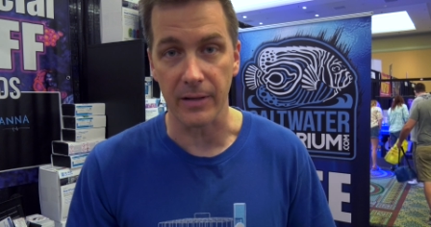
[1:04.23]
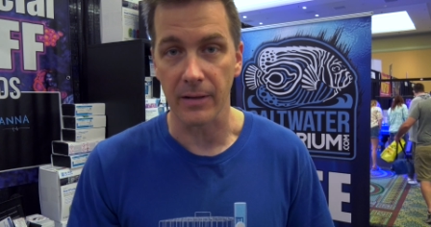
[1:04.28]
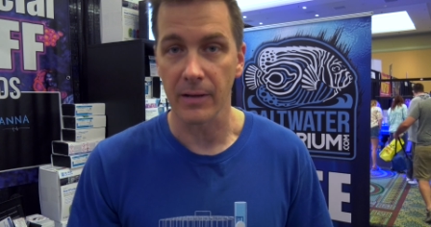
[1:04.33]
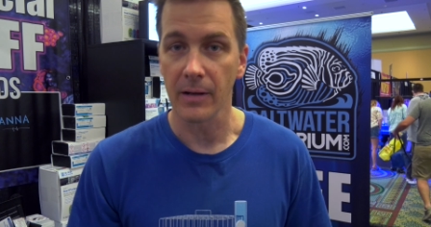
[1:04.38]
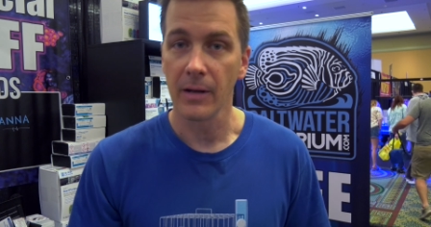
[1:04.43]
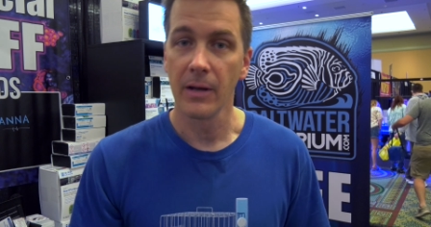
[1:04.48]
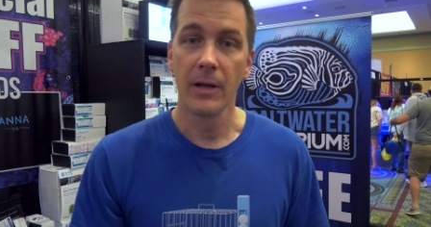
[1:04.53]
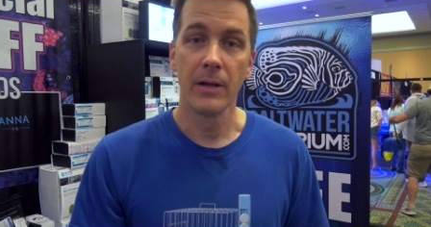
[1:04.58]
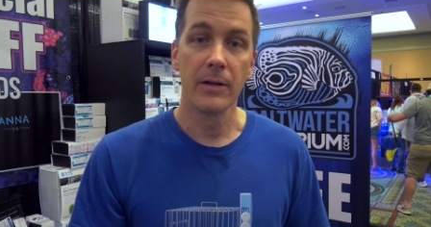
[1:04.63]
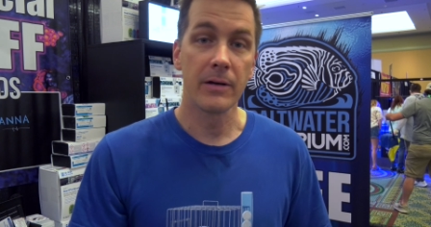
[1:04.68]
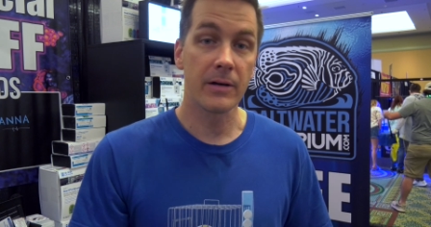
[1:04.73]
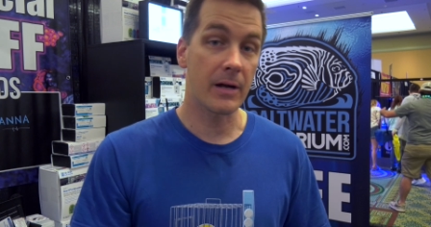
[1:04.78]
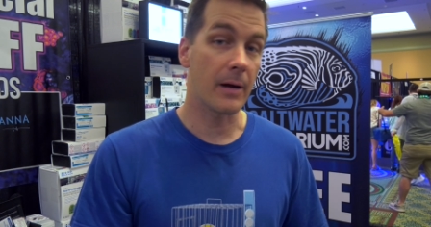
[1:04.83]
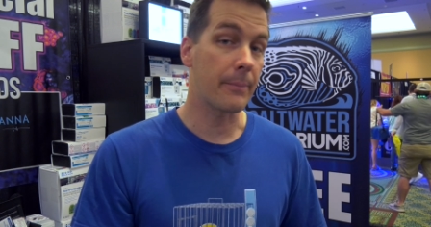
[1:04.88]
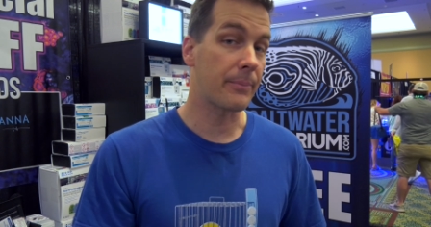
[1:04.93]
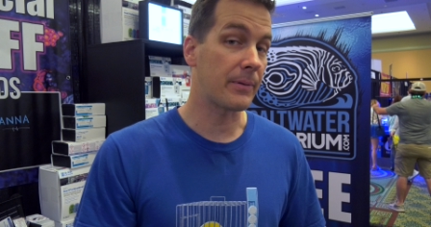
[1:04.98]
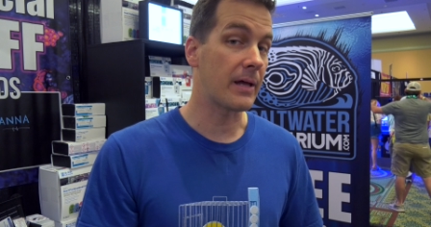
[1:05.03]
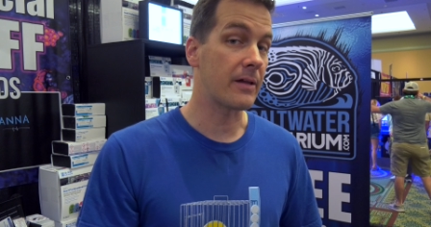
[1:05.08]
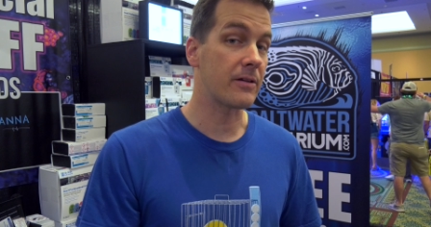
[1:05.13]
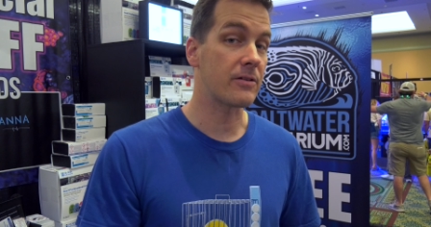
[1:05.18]
A
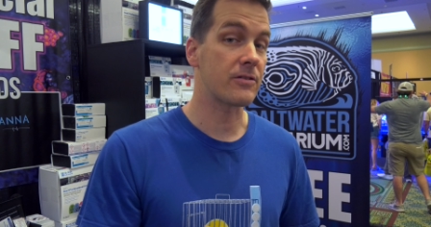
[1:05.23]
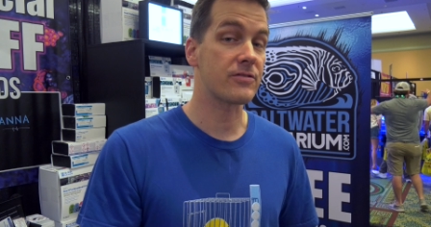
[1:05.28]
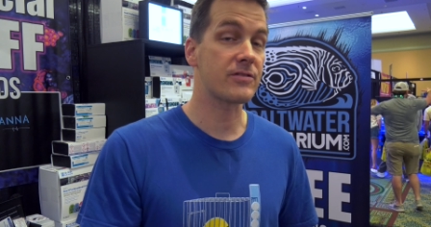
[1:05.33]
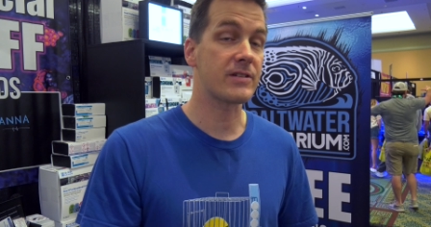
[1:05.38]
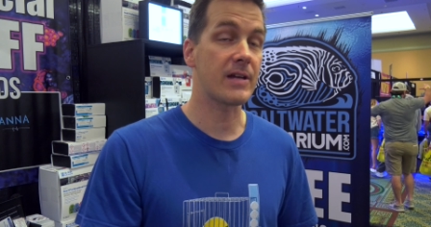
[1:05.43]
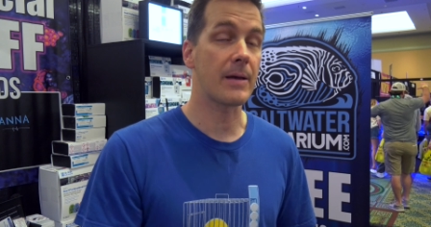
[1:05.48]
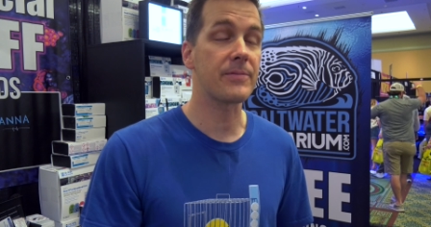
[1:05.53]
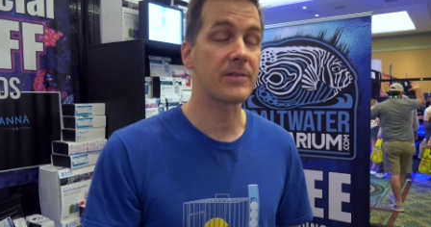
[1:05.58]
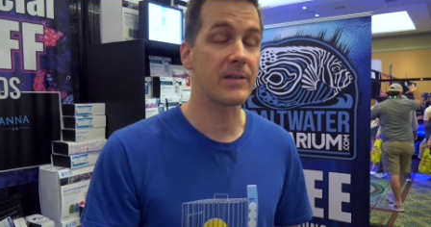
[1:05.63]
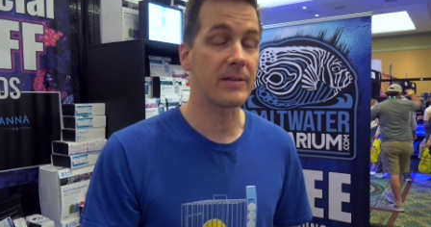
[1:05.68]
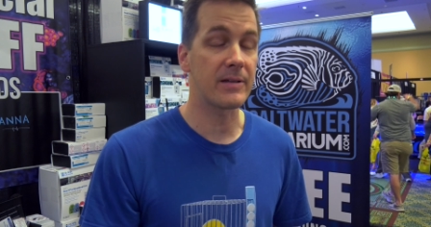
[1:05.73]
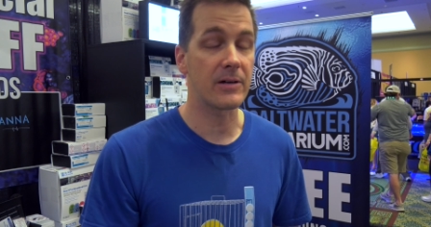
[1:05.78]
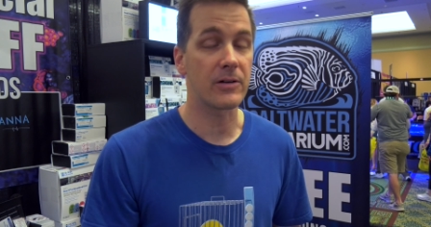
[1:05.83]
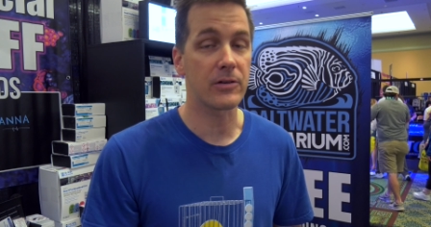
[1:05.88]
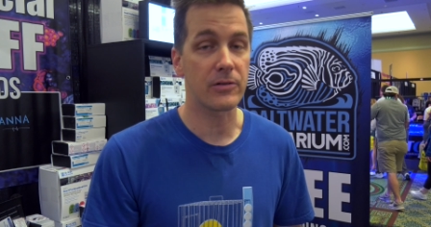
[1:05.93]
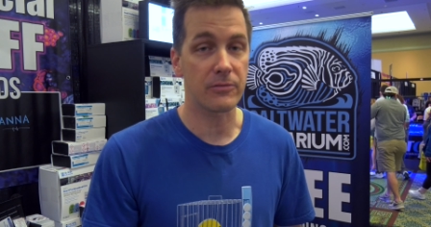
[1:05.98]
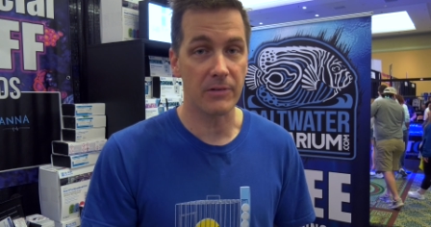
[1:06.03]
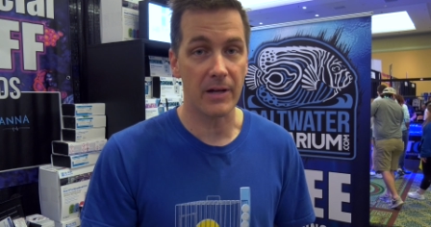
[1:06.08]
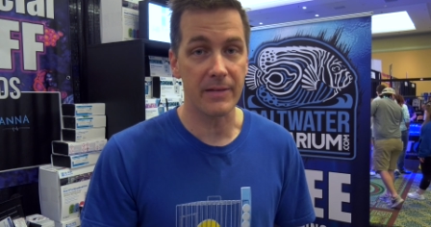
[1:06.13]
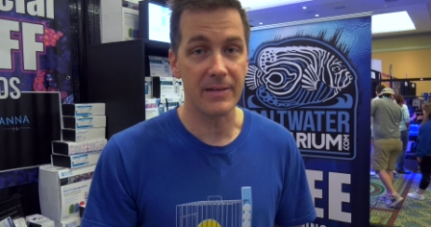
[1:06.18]
couple other steps in there
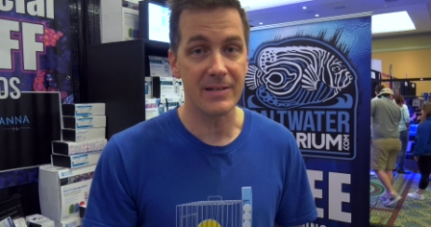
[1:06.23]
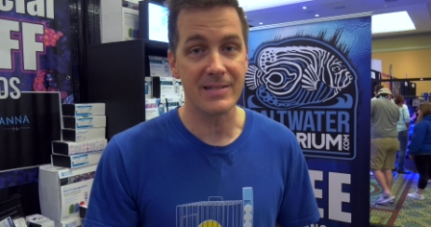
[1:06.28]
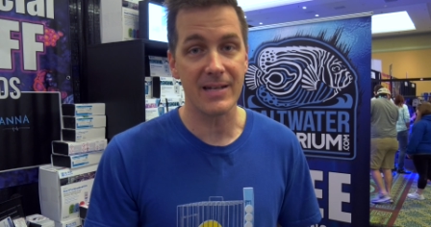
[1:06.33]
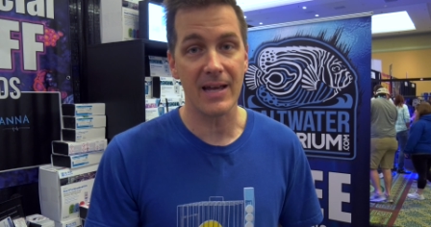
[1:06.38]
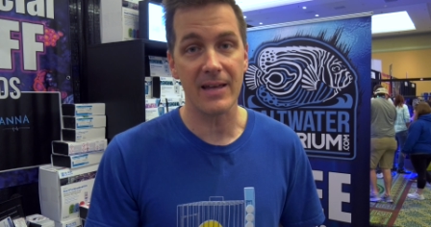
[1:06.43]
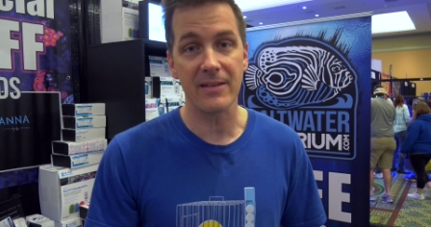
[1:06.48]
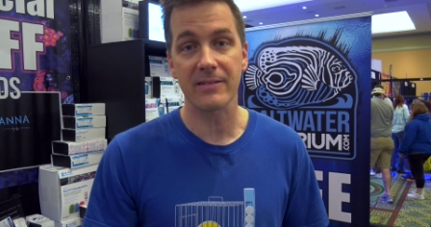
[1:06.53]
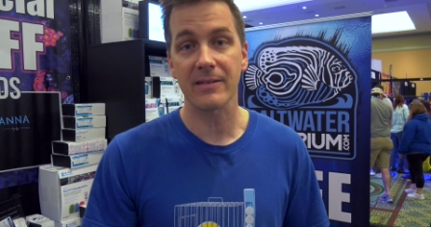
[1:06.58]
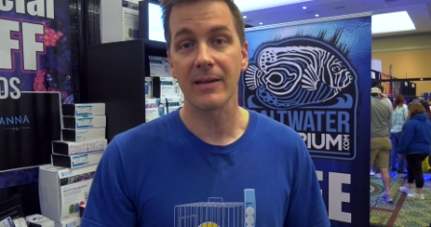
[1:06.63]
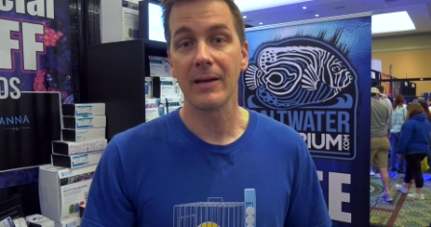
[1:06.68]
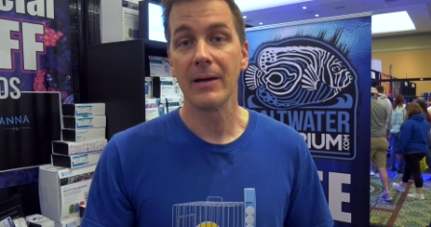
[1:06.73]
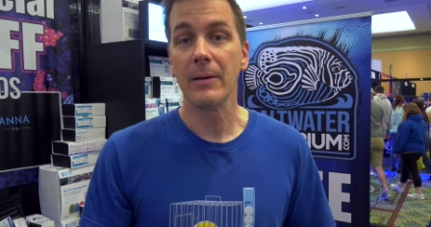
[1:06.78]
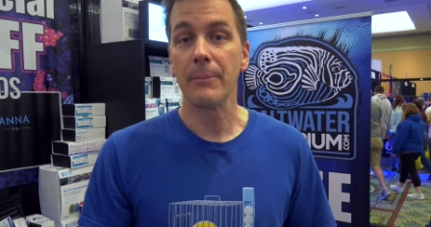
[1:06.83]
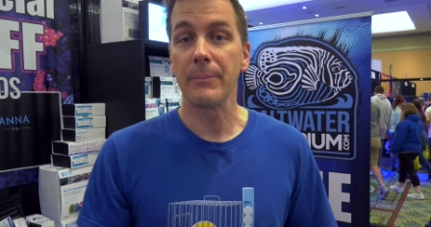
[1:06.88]
to run the test,